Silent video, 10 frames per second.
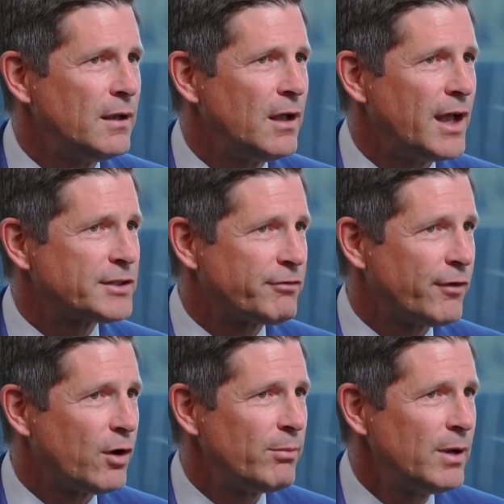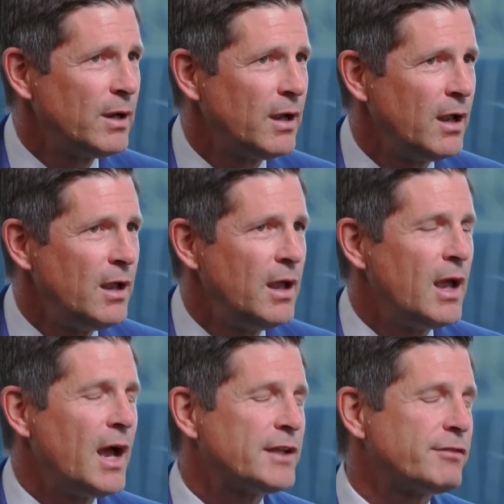As a firm? Mm-hmm.
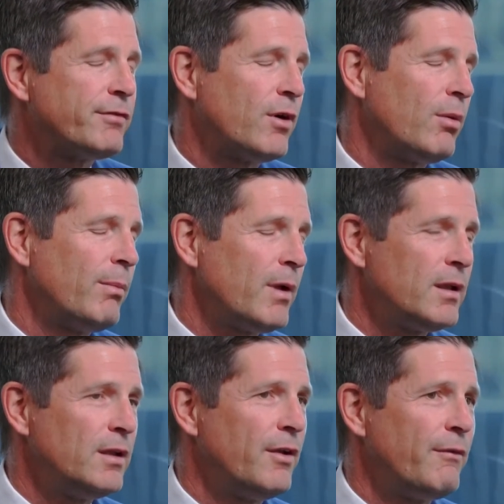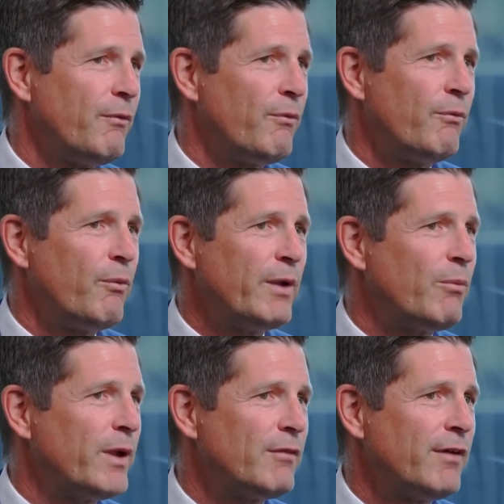As a firm,
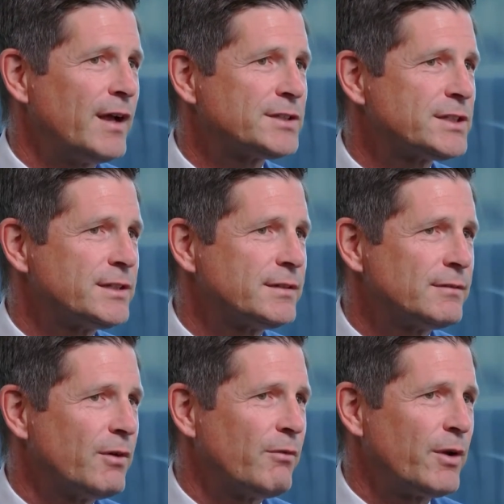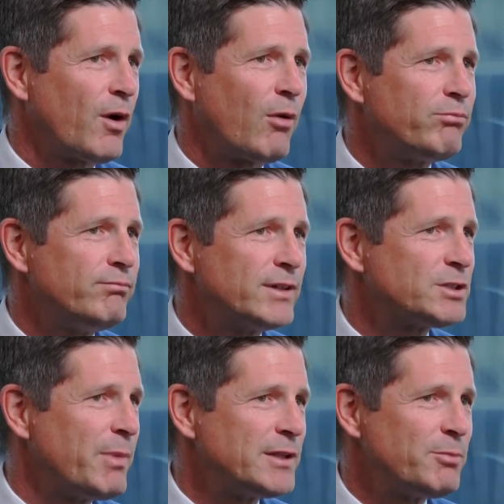we invest, our
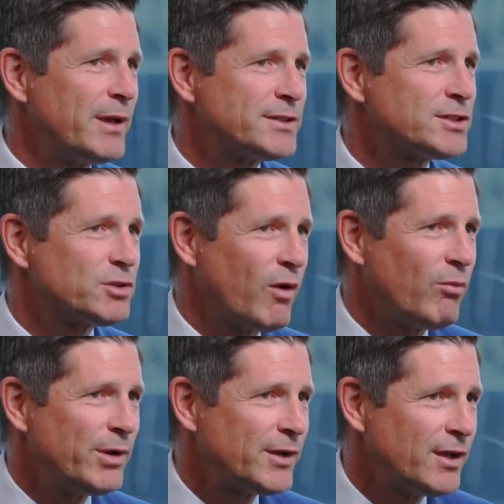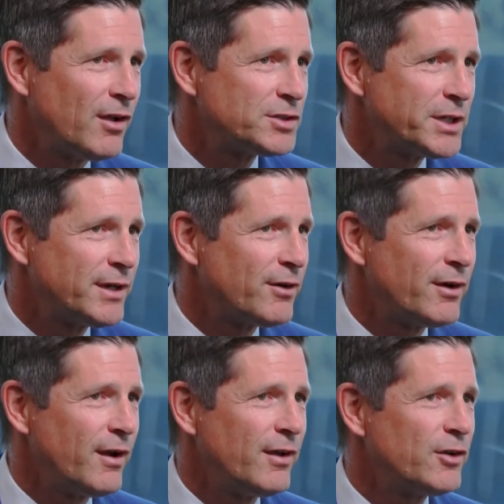expense base is $12 billion a year.
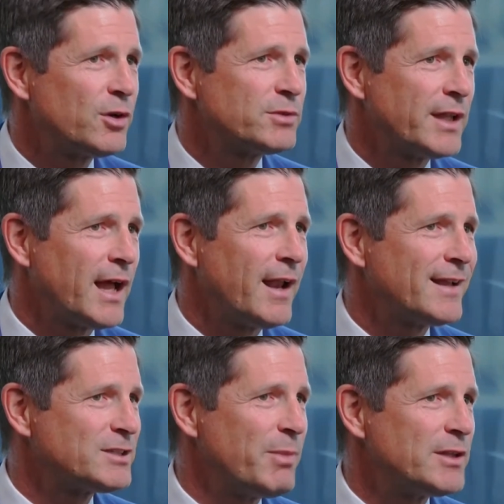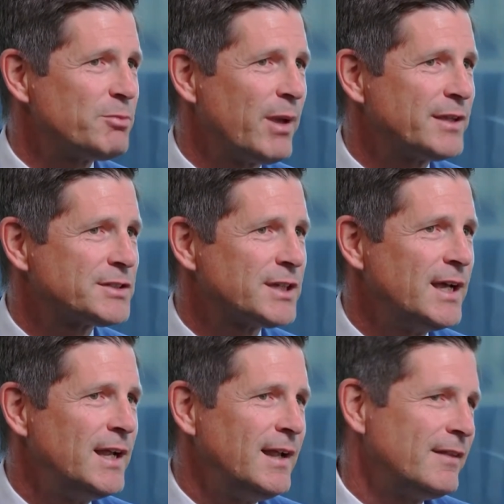And in terms of that expense base,
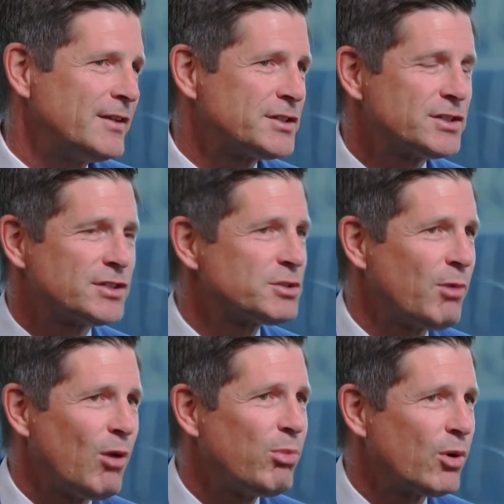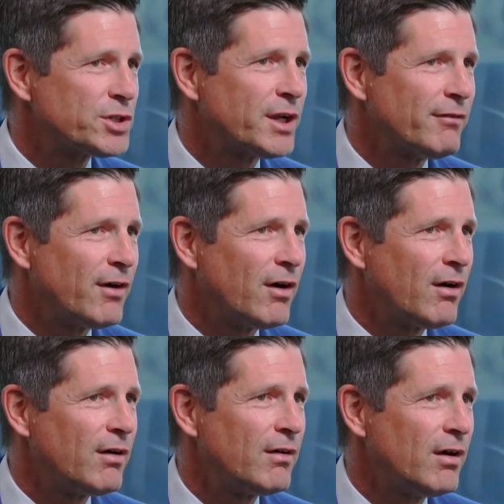this is a small portion of
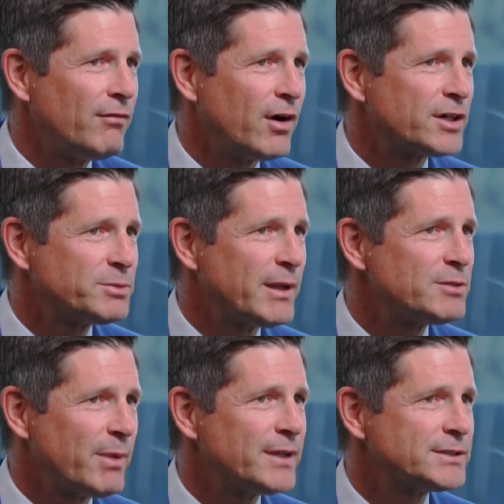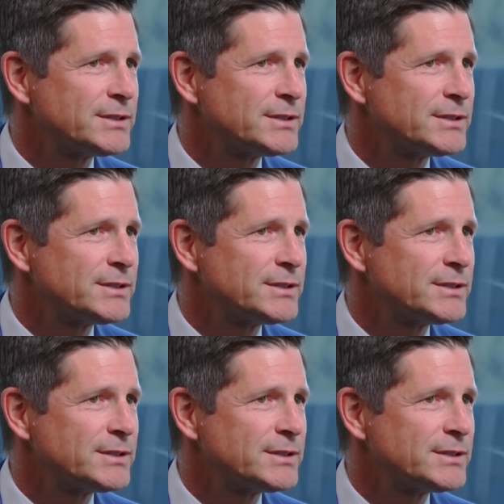our our expense base.